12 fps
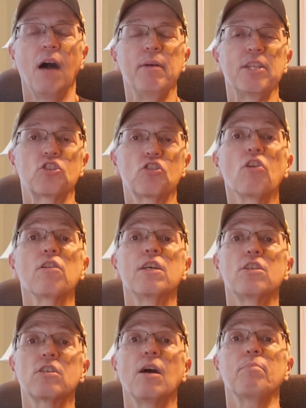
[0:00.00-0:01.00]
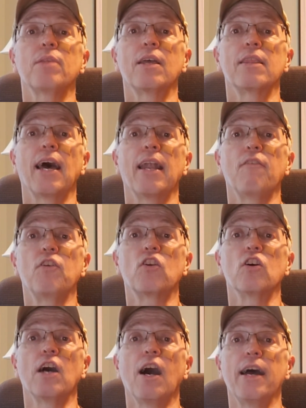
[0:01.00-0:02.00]
It's certainly something that if you're
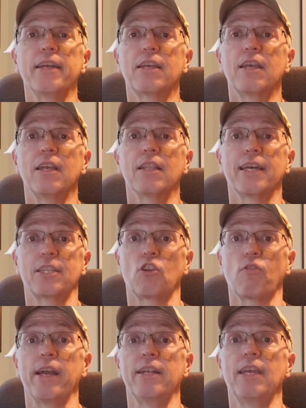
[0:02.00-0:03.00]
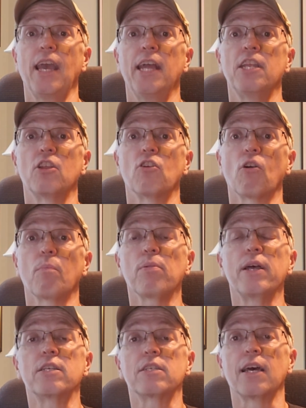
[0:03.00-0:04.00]
going to hike in like the Grand Canyon or a
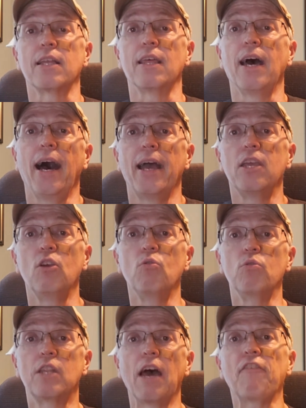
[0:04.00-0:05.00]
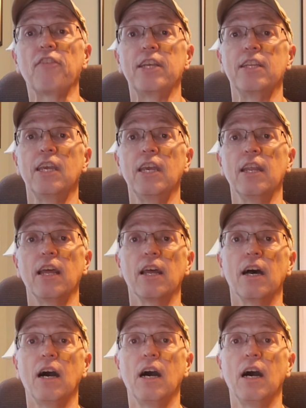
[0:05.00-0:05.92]
place like that, you definitely need it.